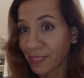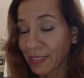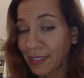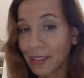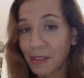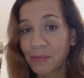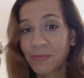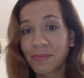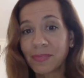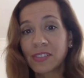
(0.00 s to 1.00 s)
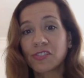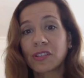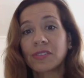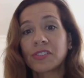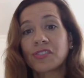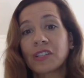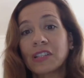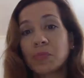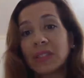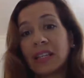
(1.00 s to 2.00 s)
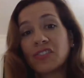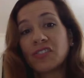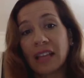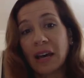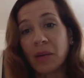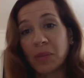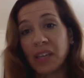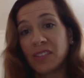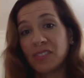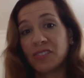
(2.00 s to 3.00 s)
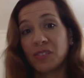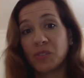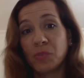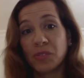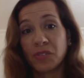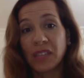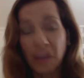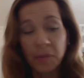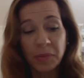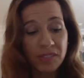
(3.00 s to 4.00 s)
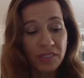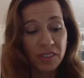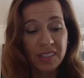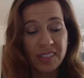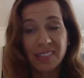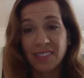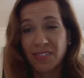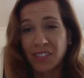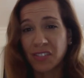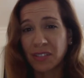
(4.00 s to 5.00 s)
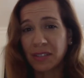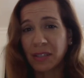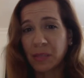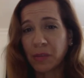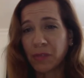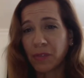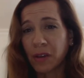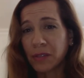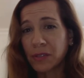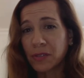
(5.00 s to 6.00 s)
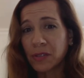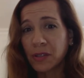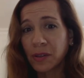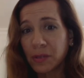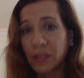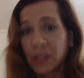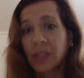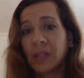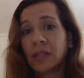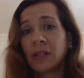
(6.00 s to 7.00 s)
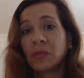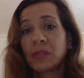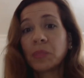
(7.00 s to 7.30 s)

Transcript: this driverless transportation lab is to Uber. So the company started this division, I think, about 5 years ago, with the